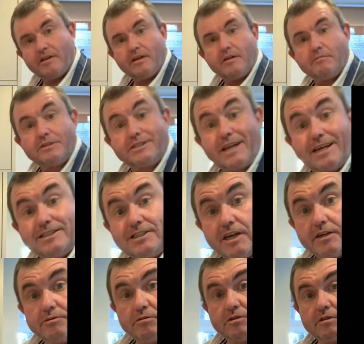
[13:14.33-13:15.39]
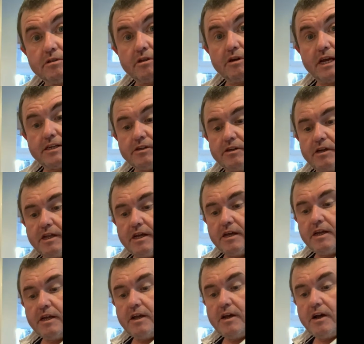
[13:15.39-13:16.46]
pistachios that I had earlier,
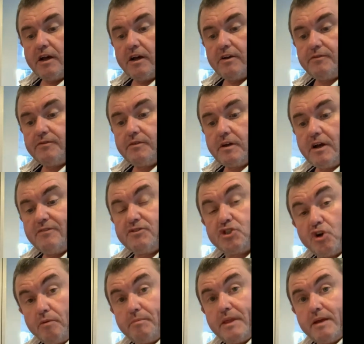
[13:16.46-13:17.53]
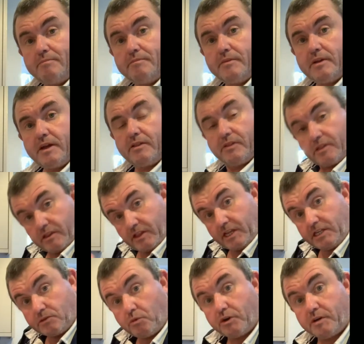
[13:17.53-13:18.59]
I've chopped them, and these
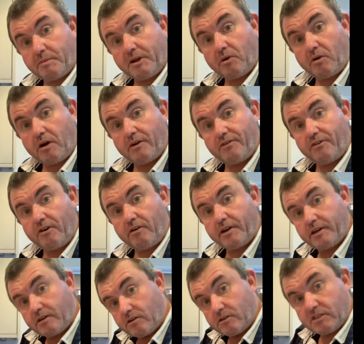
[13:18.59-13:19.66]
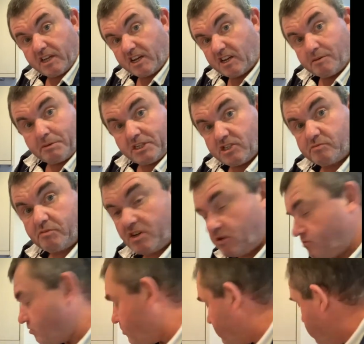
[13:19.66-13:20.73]
want to be quite fine because they're going to be
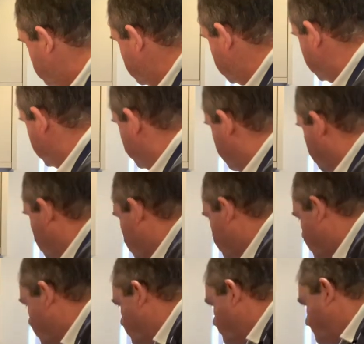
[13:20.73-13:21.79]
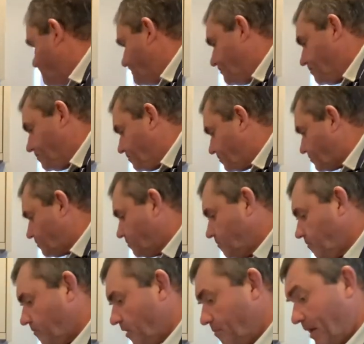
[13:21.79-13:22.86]
sprinkled on. Okay,
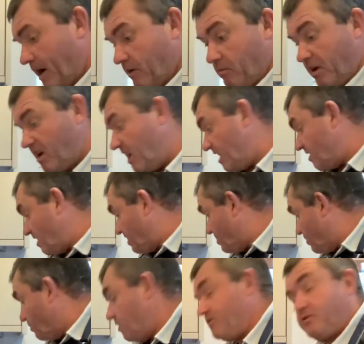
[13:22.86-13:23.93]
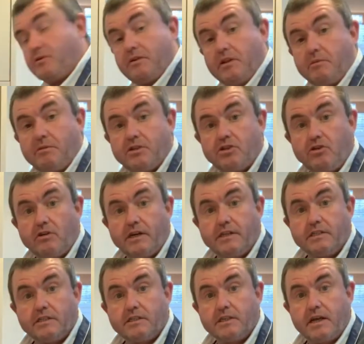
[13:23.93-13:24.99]
but we can't. It's not worth doing anything with the chocolate
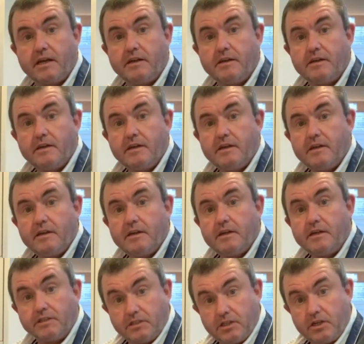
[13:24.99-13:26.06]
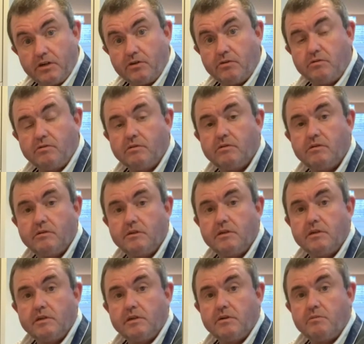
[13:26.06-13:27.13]
just yet until
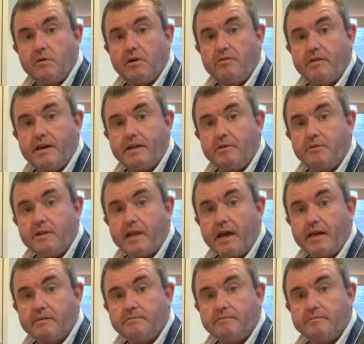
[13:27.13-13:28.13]
we're ready with that.